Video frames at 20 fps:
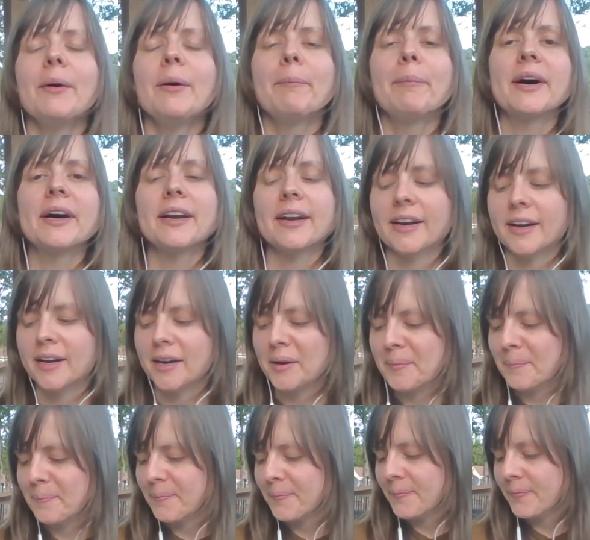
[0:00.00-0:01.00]
but
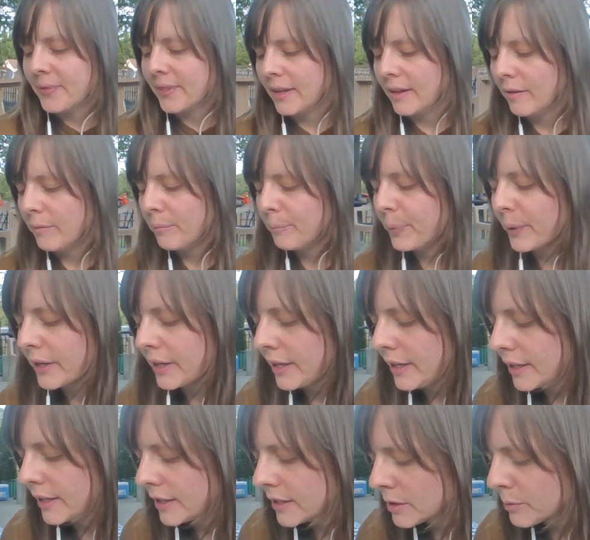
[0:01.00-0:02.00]

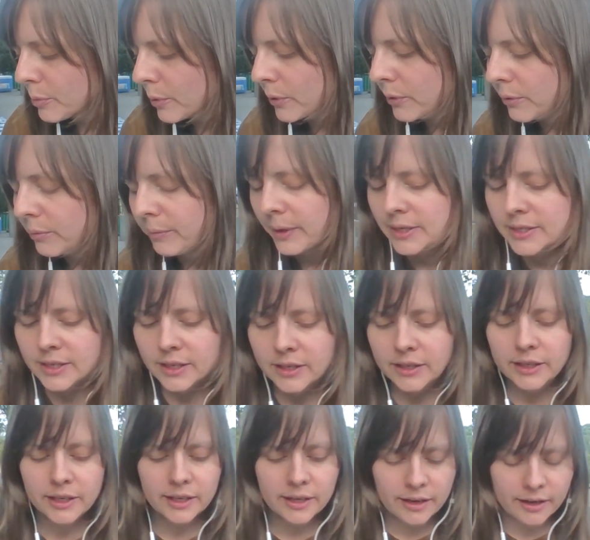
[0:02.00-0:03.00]
it is important.
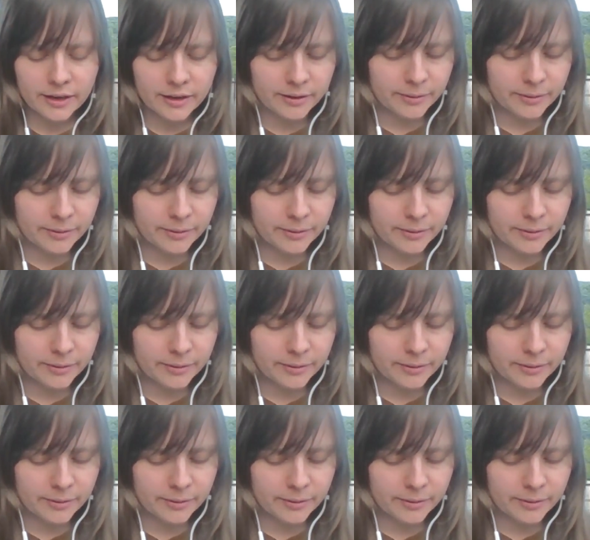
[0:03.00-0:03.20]
Basically,